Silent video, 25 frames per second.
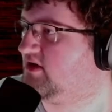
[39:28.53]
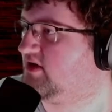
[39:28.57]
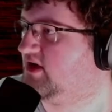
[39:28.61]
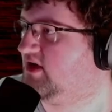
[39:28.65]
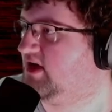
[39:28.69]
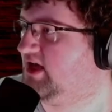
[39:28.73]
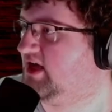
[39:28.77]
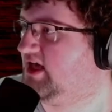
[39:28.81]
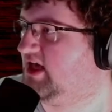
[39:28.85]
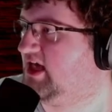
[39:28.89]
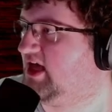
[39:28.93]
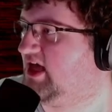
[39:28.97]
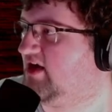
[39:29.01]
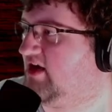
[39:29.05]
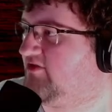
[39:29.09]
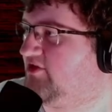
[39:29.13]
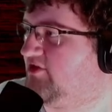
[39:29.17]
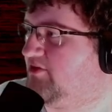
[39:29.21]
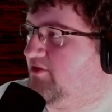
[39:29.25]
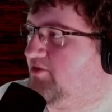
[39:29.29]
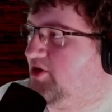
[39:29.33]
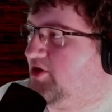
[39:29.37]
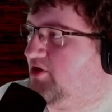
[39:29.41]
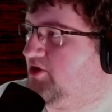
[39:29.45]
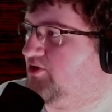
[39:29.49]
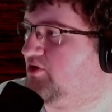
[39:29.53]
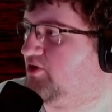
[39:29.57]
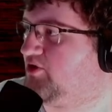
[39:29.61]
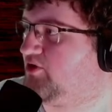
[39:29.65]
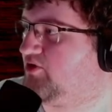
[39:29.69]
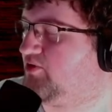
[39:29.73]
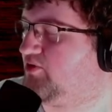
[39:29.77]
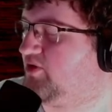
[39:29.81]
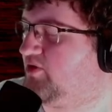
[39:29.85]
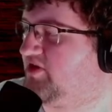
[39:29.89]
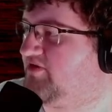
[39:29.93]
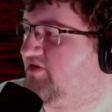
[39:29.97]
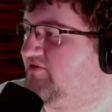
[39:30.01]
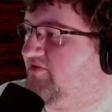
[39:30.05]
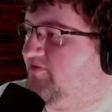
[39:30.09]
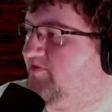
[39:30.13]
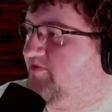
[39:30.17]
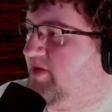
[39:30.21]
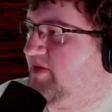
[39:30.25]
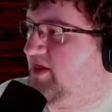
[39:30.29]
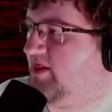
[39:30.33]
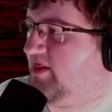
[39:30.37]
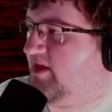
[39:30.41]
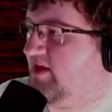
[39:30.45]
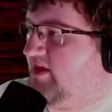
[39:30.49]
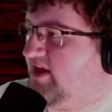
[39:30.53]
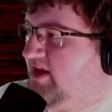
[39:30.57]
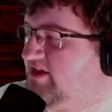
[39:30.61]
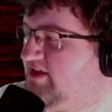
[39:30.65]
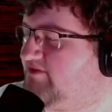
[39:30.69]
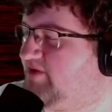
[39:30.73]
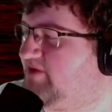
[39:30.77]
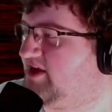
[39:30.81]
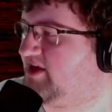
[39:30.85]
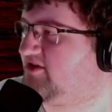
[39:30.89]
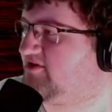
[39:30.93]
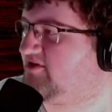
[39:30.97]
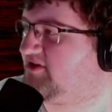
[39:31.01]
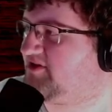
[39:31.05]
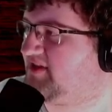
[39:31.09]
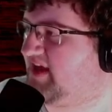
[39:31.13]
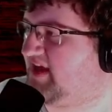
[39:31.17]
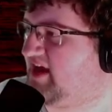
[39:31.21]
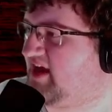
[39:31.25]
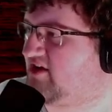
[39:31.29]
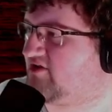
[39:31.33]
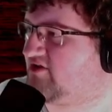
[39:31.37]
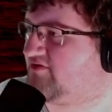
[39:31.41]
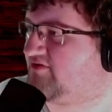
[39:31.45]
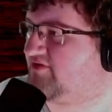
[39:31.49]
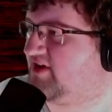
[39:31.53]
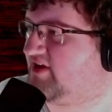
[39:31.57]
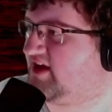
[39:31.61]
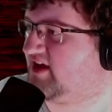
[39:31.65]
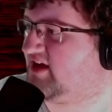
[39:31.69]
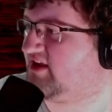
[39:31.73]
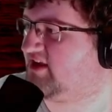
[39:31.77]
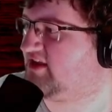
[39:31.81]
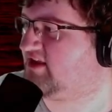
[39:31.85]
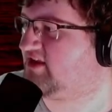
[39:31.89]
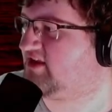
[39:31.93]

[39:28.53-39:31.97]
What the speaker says: However, the Blown Lord was pleased by your sacrifice.